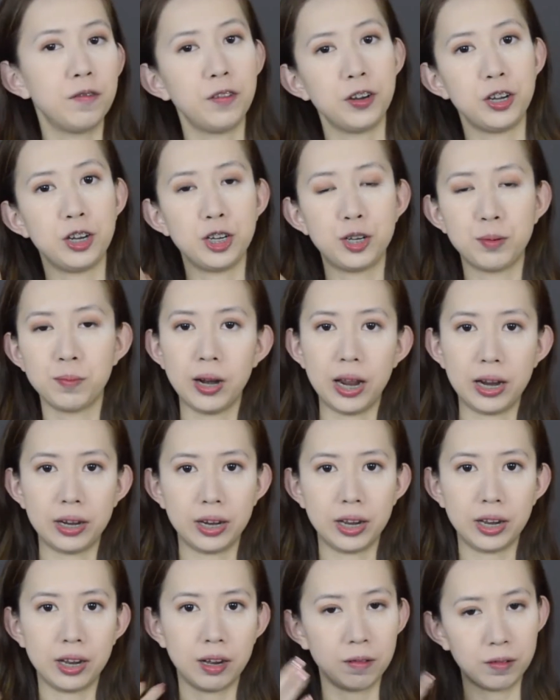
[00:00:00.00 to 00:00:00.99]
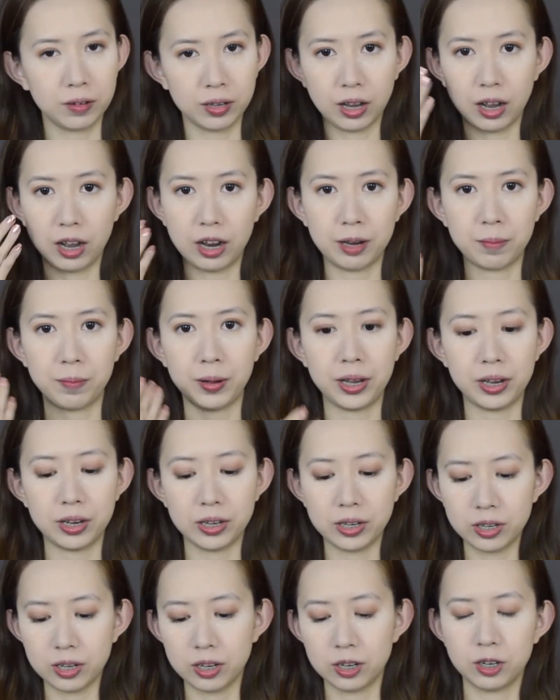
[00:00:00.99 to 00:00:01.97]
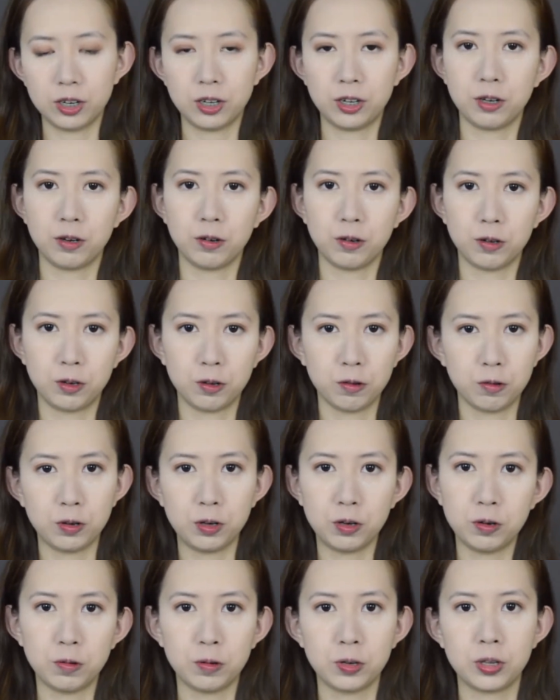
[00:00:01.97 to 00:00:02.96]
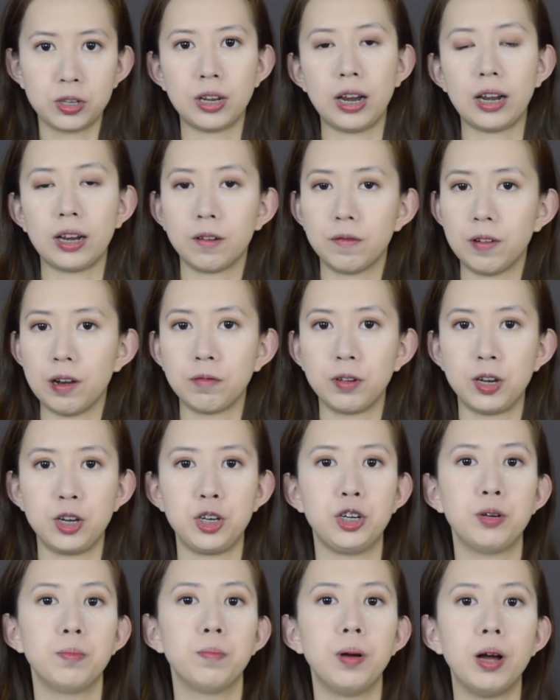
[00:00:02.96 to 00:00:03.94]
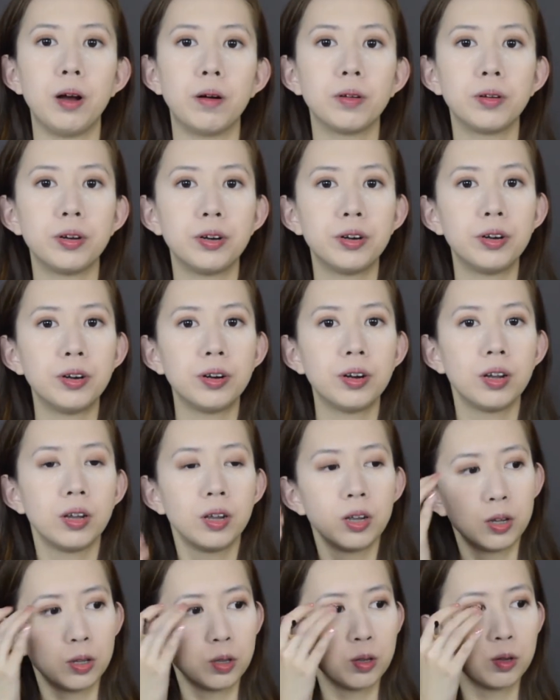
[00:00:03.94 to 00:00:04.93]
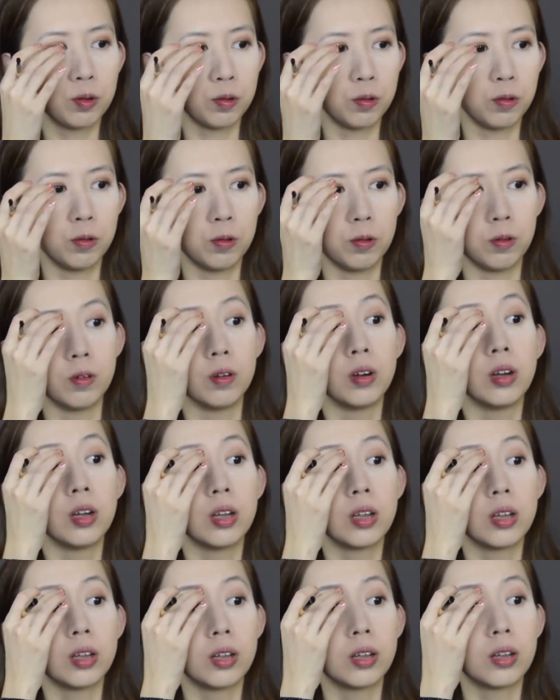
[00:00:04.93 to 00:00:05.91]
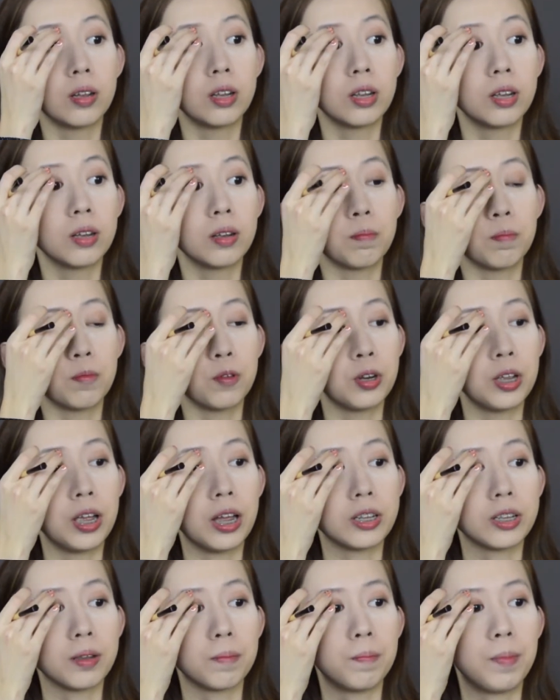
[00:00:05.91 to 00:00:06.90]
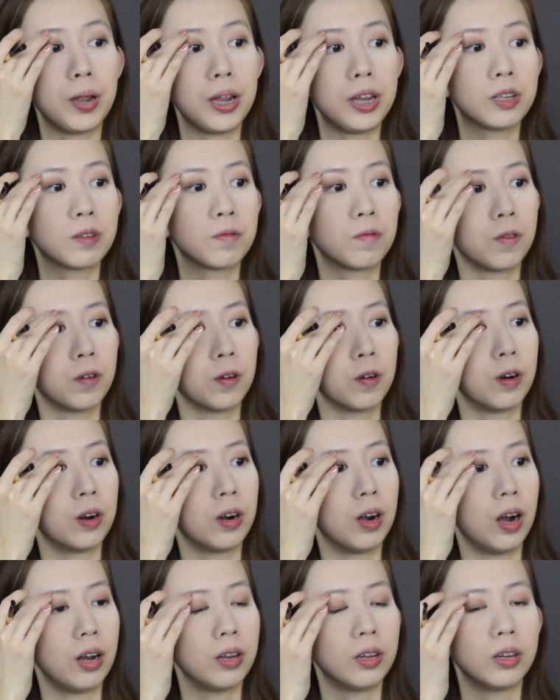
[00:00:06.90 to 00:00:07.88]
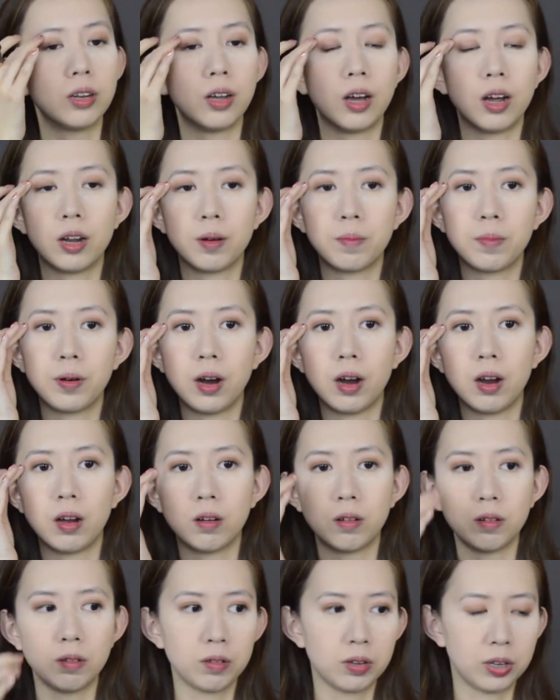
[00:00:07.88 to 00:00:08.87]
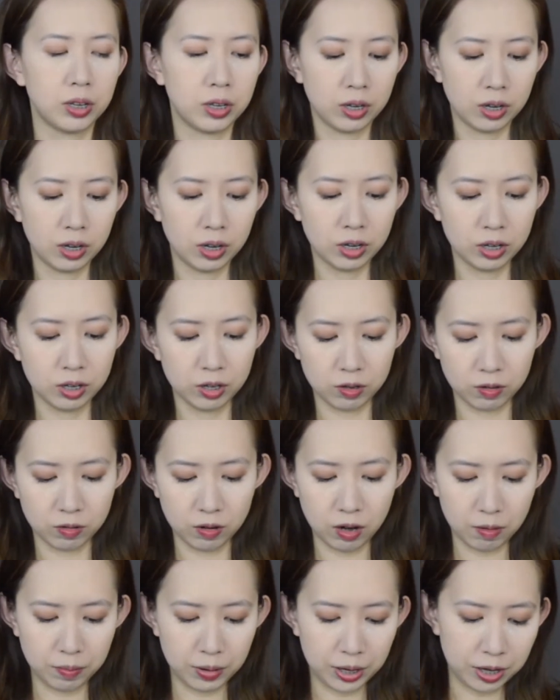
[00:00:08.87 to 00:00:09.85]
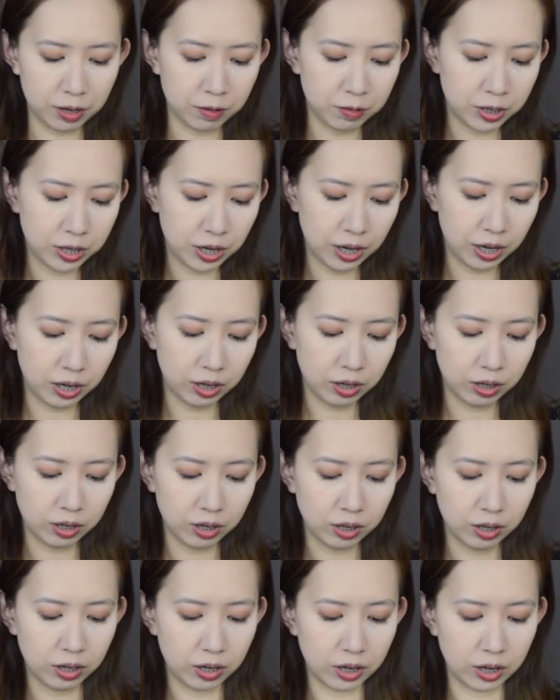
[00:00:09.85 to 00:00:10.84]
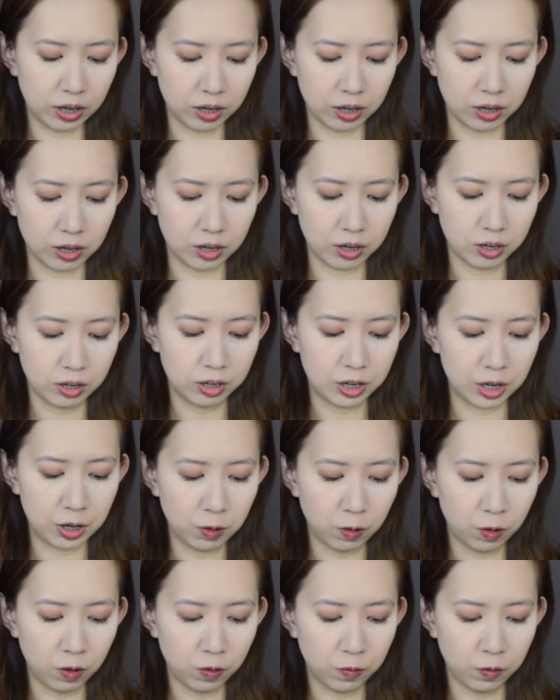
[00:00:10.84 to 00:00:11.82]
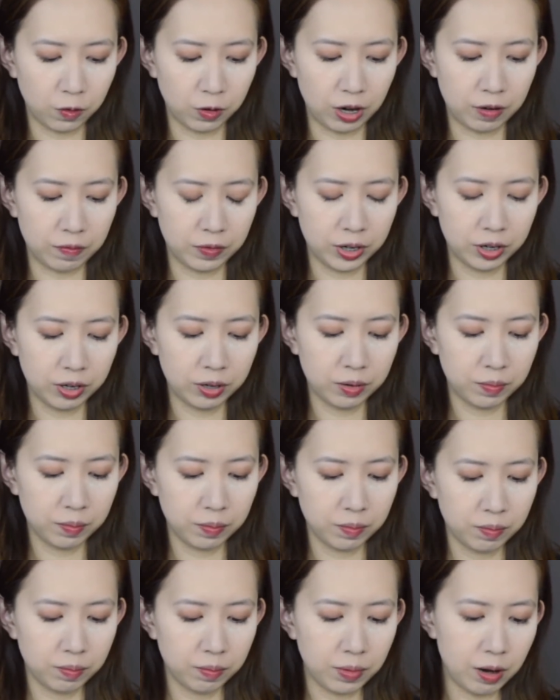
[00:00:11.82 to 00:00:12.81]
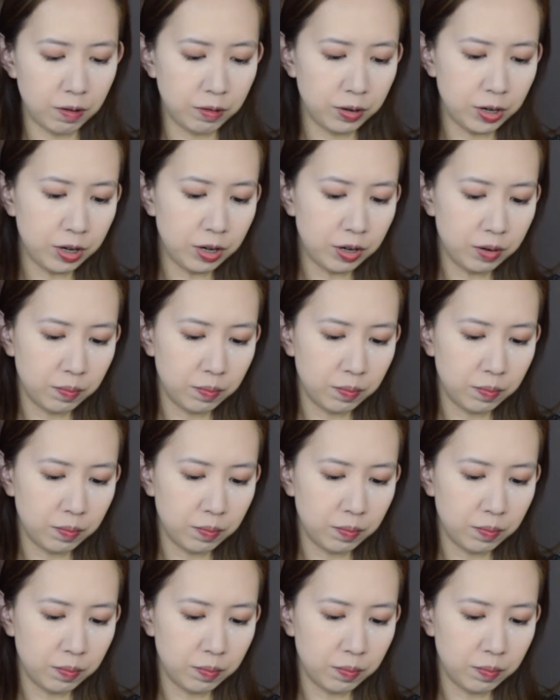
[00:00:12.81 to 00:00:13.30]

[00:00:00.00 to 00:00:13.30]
finished blending out the eye base, she also used like a foundation powder to put it as a base for under the eyebrows. So I'll be using the Dior Forever powder,